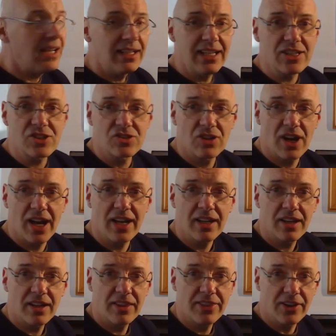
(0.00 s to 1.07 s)
let's
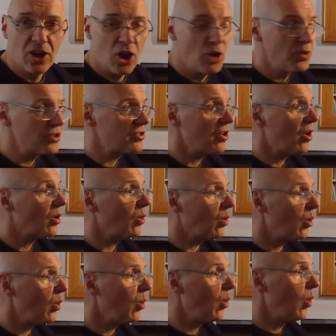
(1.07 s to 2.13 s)
try the whole song
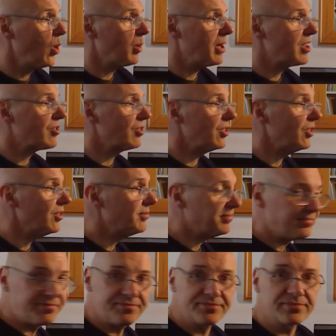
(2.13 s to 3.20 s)
all the way through.
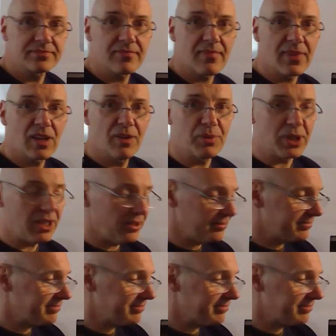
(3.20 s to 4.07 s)
Off we go.